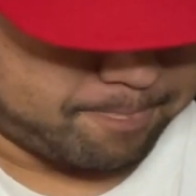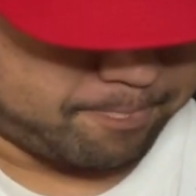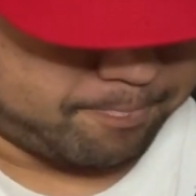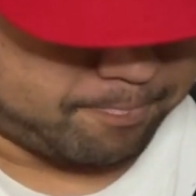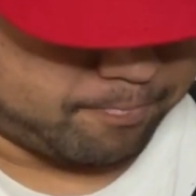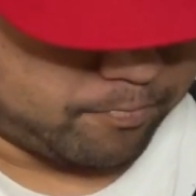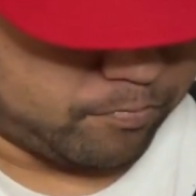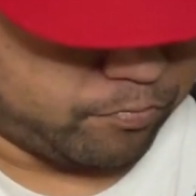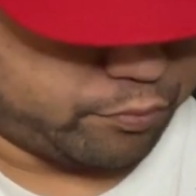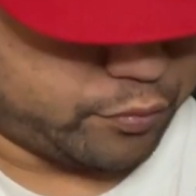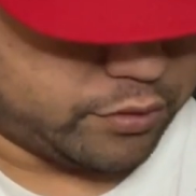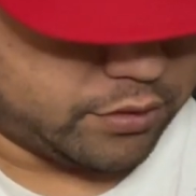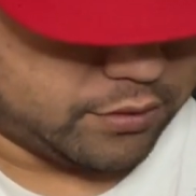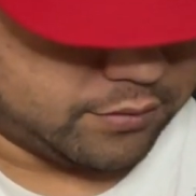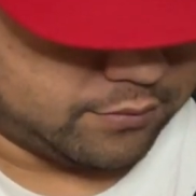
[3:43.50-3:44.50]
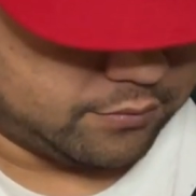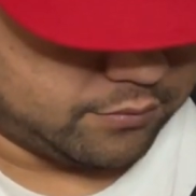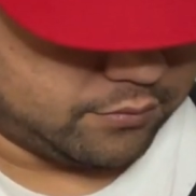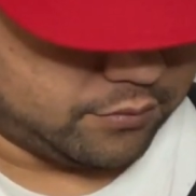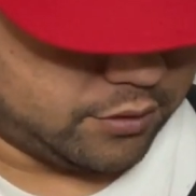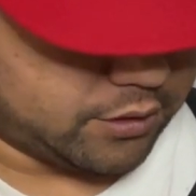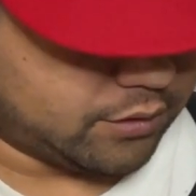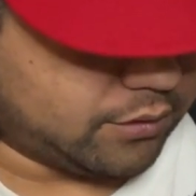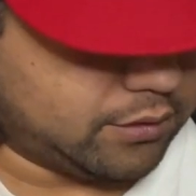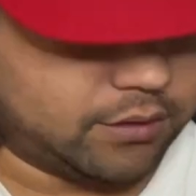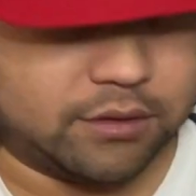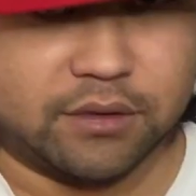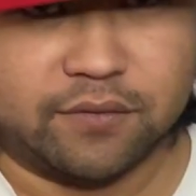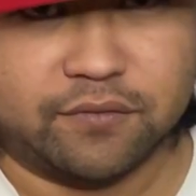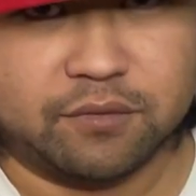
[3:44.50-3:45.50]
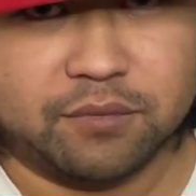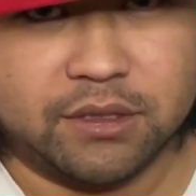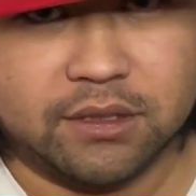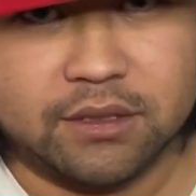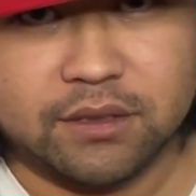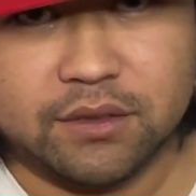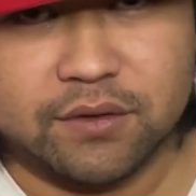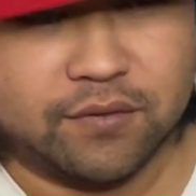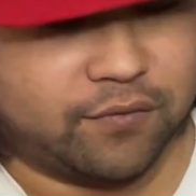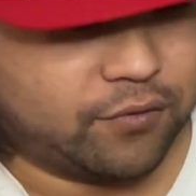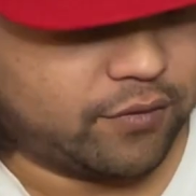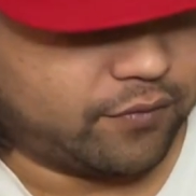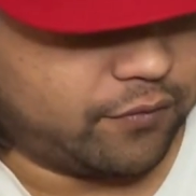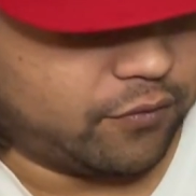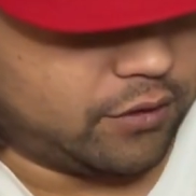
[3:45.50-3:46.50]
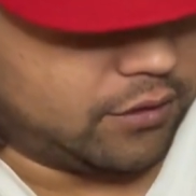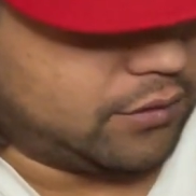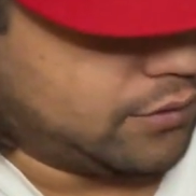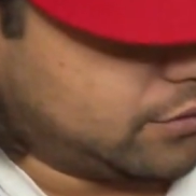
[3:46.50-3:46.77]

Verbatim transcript: But yeah, this is not for me. This is for a friend.